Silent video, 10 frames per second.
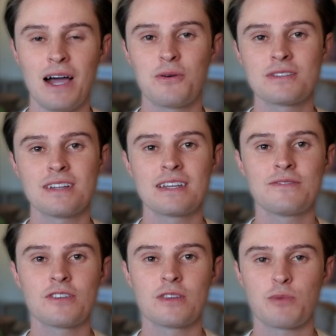I were
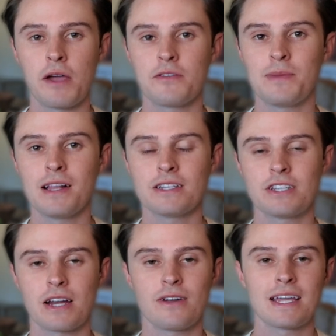studying for the private pilot
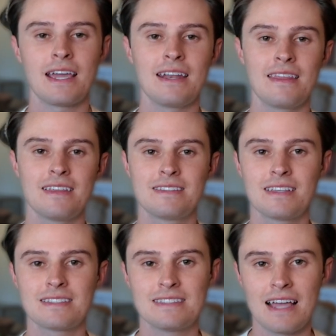Checkride again, this is
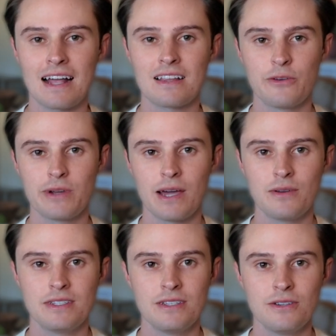exactly what I
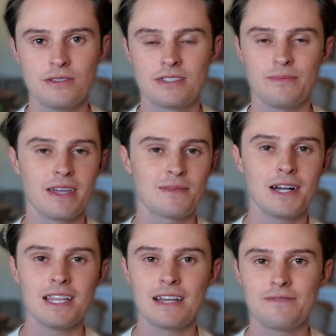would do to make
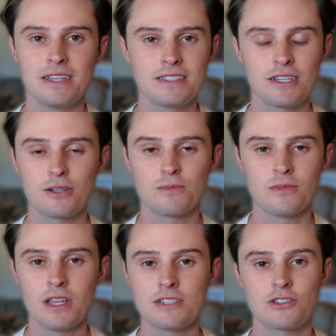my life easier,
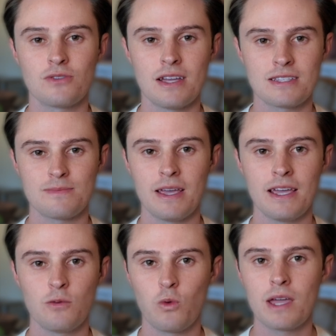less stressed,
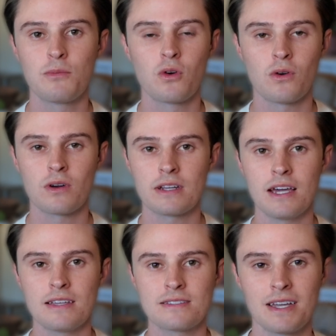and way more organized.